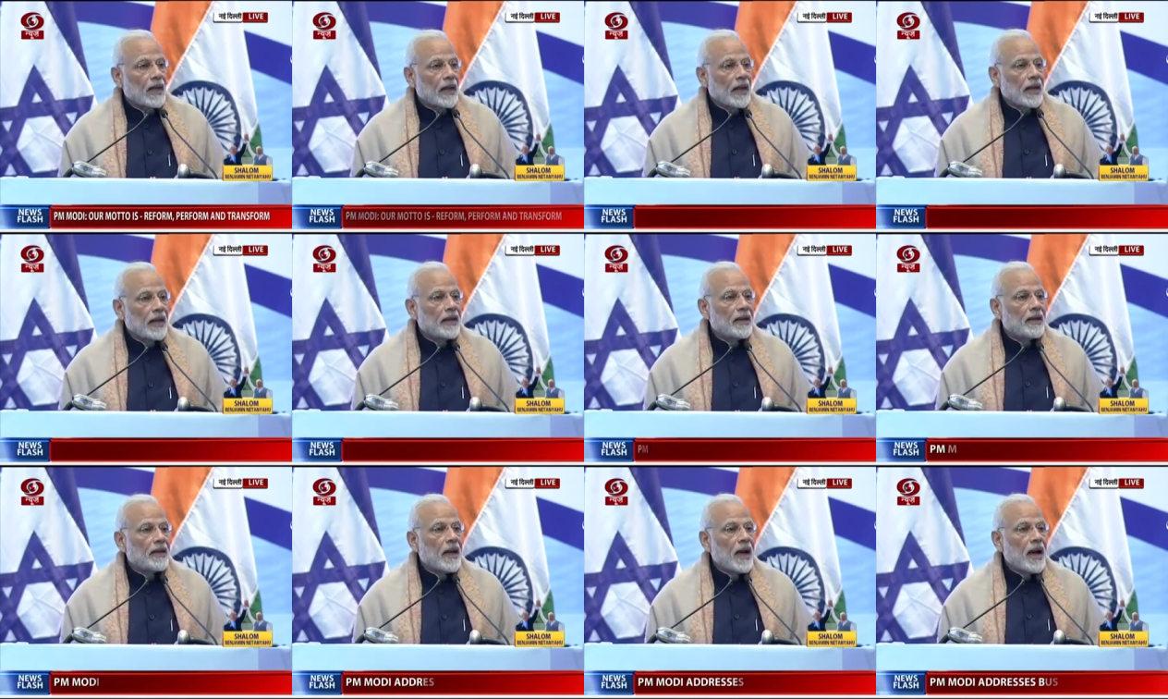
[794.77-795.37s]

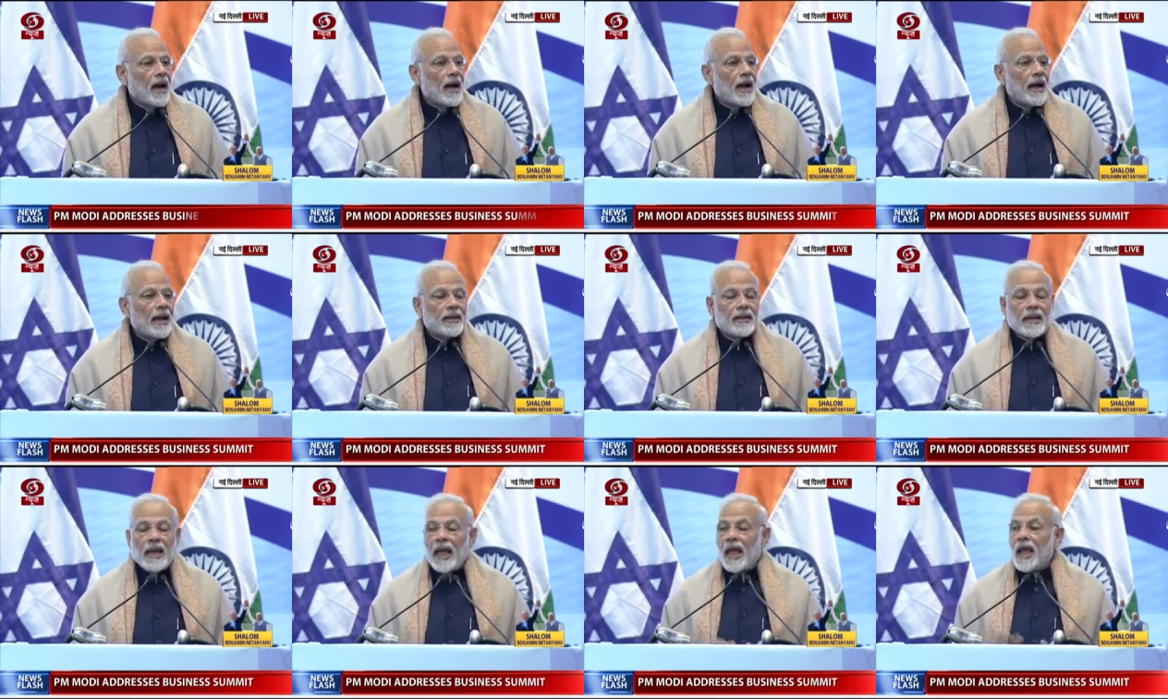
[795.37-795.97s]
India has
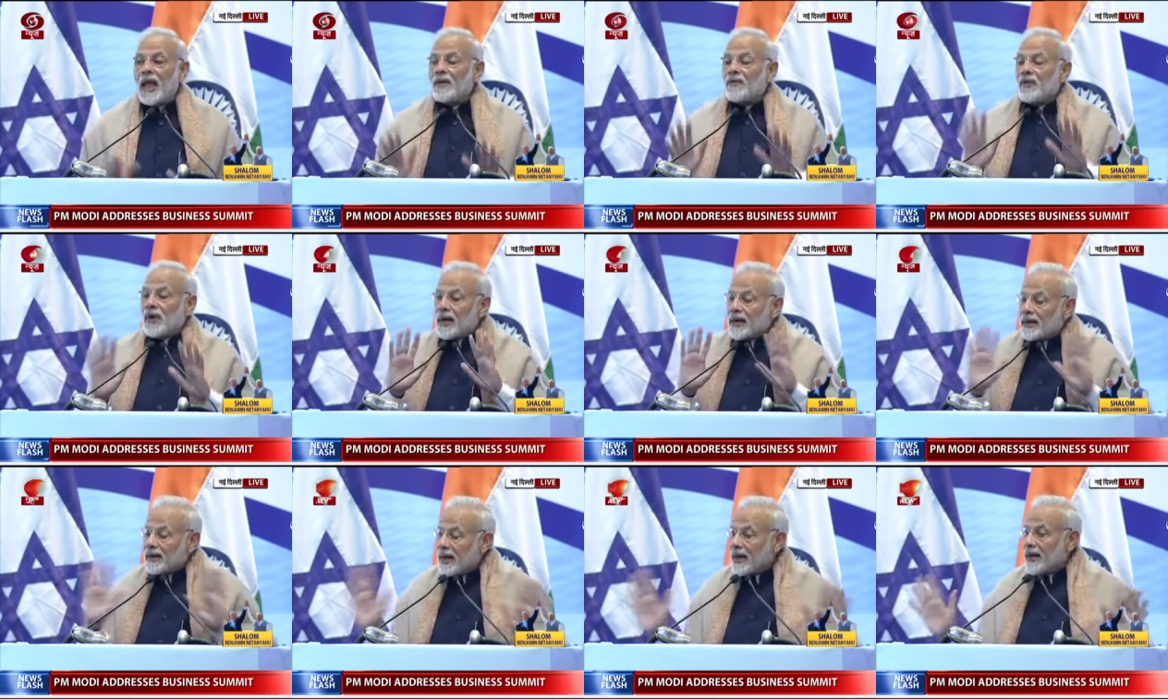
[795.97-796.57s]

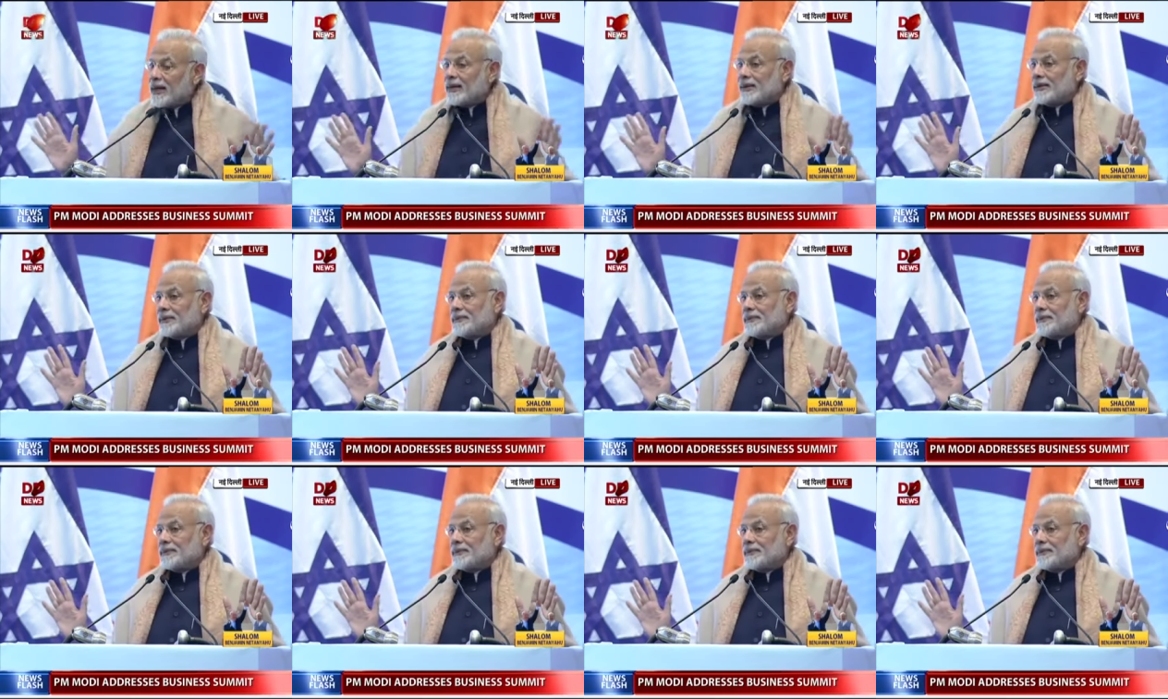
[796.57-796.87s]
ever done